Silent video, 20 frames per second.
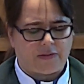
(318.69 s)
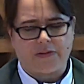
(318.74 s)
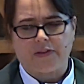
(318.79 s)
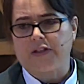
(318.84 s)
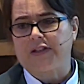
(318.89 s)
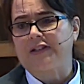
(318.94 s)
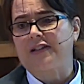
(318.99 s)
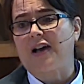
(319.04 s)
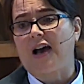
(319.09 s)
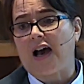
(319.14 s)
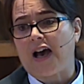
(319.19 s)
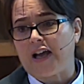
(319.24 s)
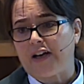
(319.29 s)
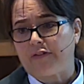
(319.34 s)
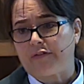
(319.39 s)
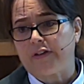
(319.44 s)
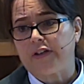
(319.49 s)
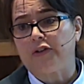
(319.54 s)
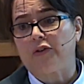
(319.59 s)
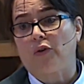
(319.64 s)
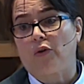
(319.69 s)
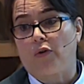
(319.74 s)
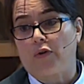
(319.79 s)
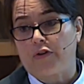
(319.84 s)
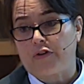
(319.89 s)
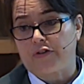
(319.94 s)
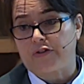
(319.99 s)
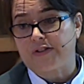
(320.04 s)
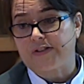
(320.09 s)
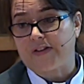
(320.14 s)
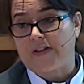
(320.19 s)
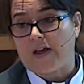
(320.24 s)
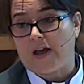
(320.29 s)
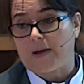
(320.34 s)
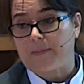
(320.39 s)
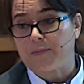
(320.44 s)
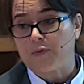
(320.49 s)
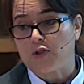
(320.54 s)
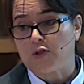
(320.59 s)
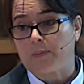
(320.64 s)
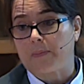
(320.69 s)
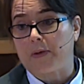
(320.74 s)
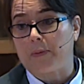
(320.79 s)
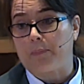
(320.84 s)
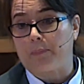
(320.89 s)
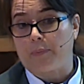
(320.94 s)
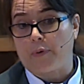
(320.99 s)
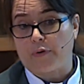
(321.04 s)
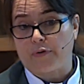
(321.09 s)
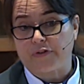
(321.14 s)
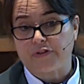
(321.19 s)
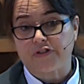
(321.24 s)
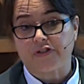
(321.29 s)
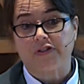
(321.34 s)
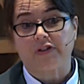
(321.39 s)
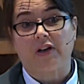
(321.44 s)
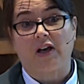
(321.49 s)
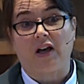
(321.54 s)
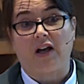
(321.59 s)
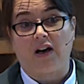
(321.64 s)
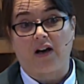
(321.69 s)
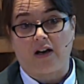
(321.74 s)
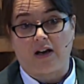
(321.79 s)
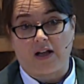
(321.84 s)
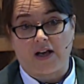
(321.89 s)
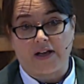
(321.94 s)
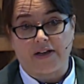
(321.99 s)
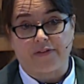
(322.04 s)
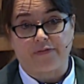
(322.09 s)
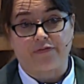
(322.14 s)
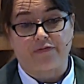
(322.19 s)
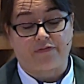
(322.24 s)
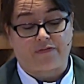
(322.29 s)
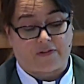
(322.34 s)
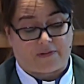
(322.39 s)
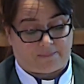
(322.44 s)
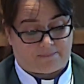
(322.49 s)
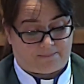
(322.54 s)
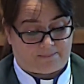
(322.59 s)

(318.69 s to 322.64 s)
the tyrant orders them to be burnt alive.